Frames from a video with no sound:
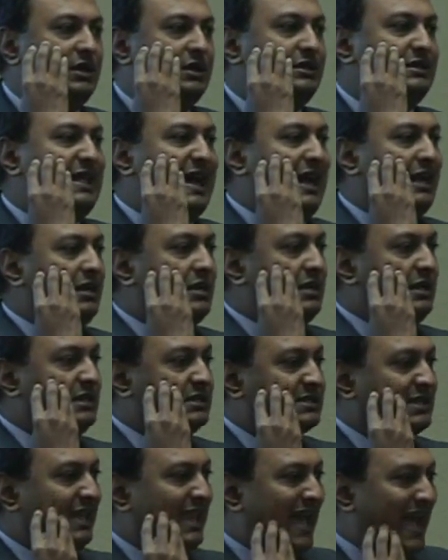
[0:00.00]
that
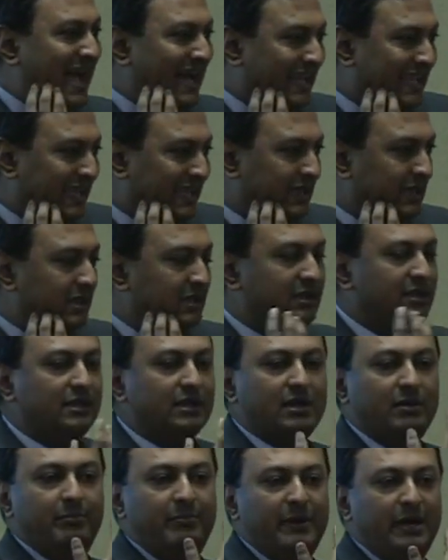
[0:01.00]
is lagging
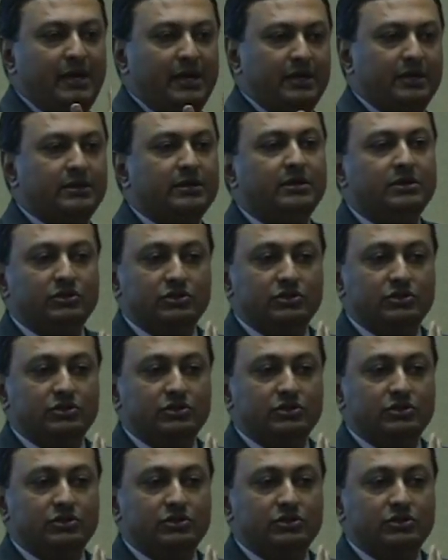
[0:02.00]
compared